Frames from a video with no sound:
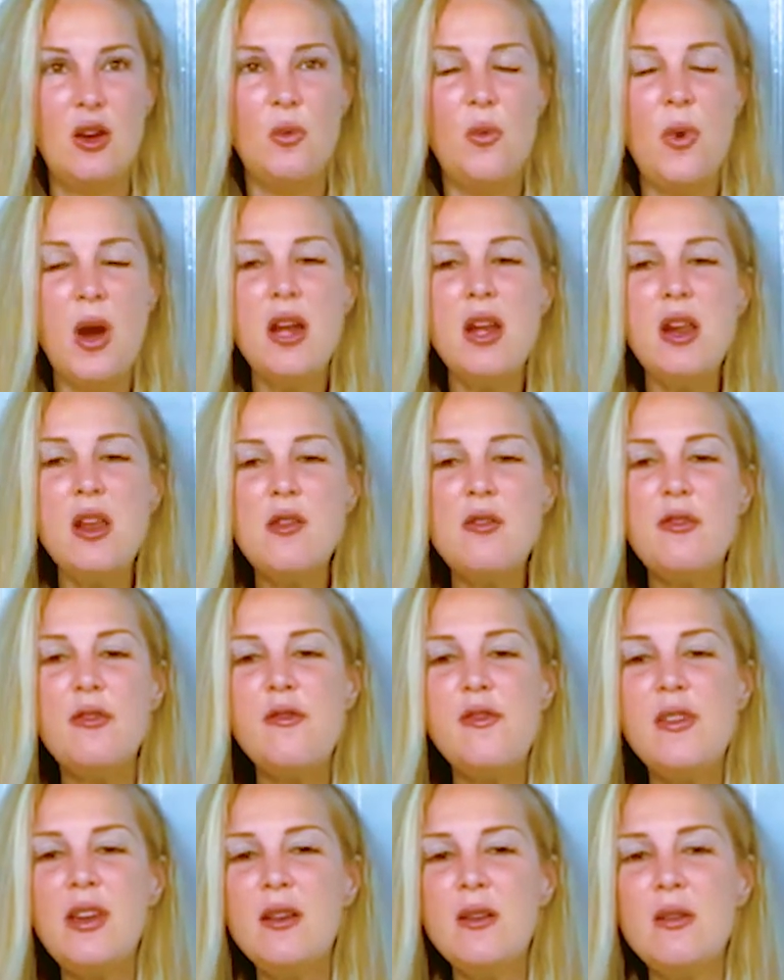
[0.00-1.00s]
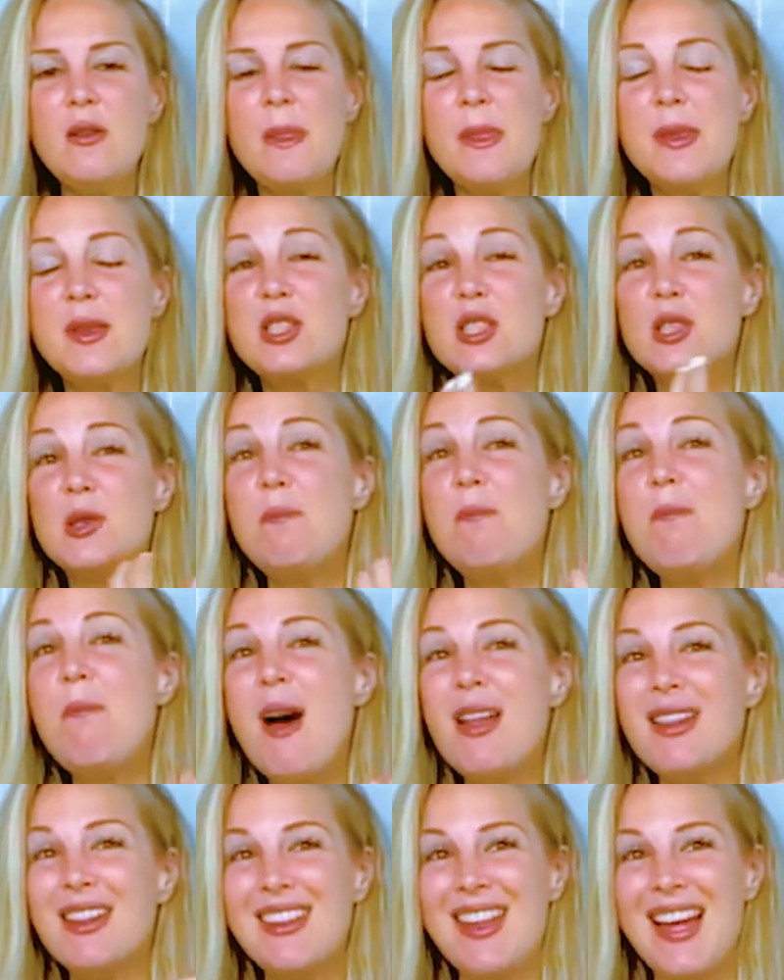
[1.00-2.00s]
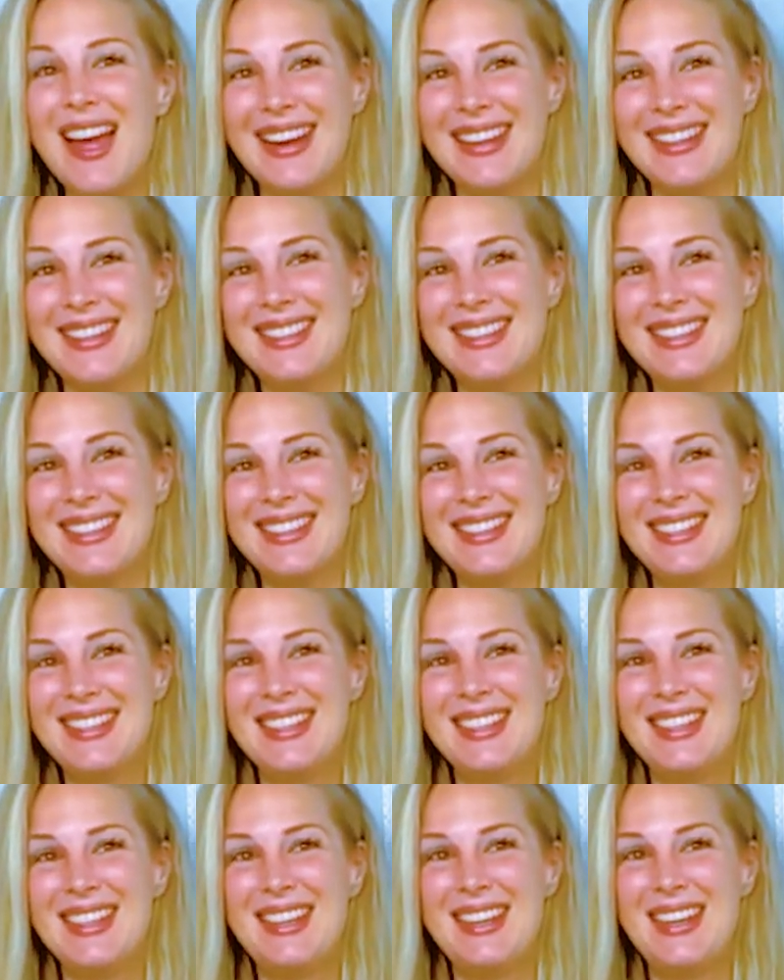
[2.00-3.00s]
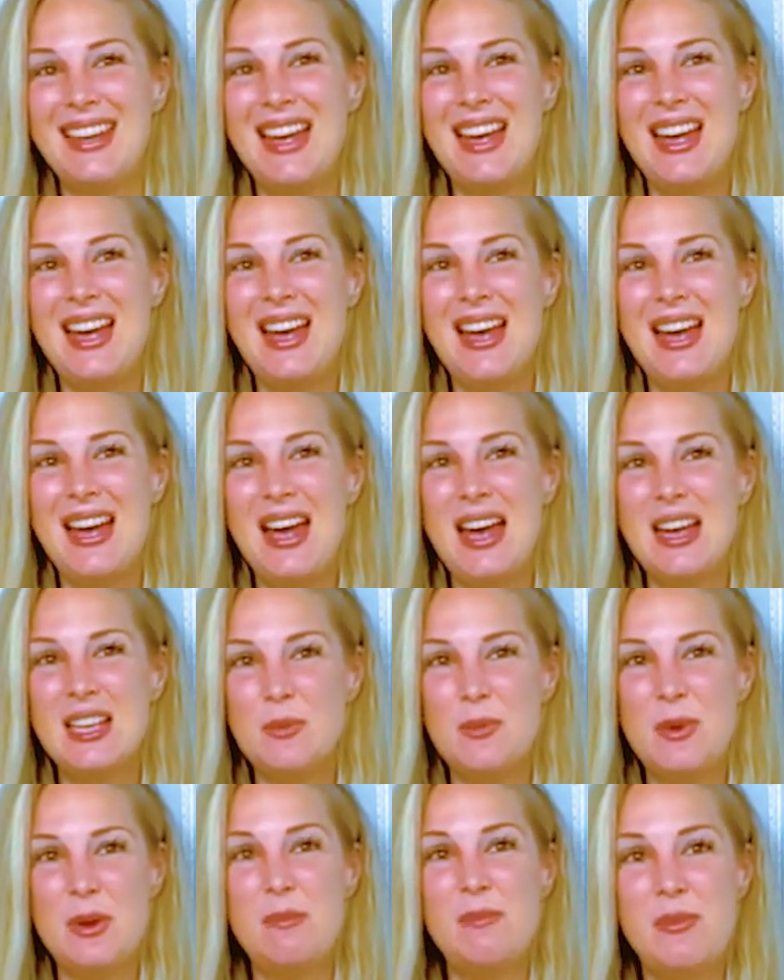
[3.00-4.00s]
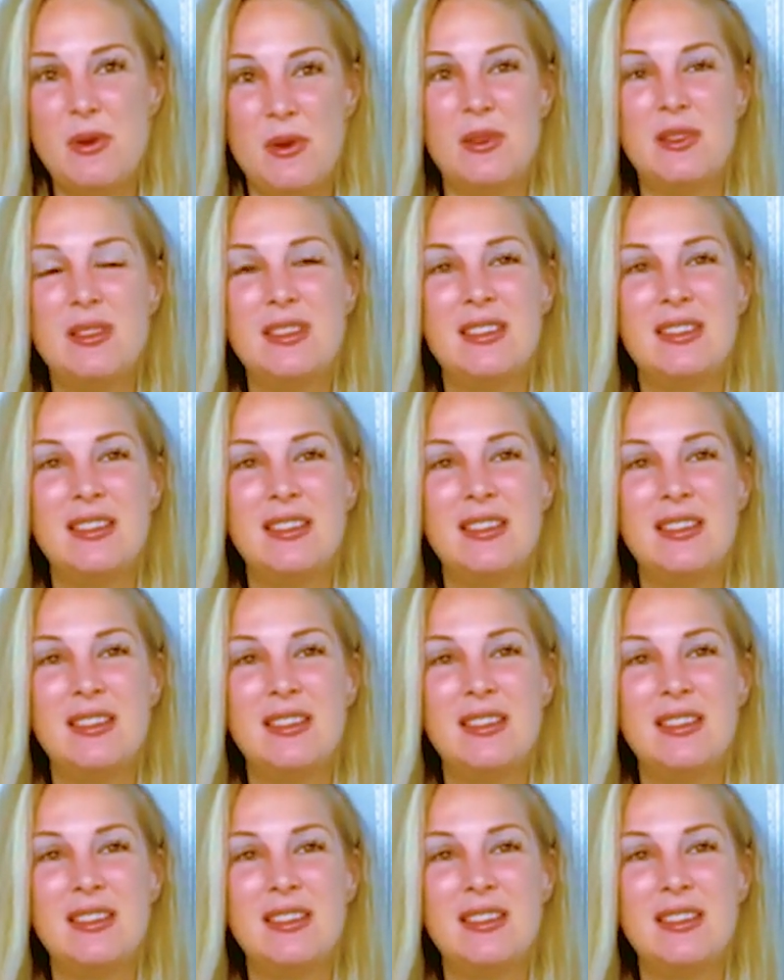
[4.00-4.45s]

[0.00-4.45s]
Where do you feel the spotlight has been put?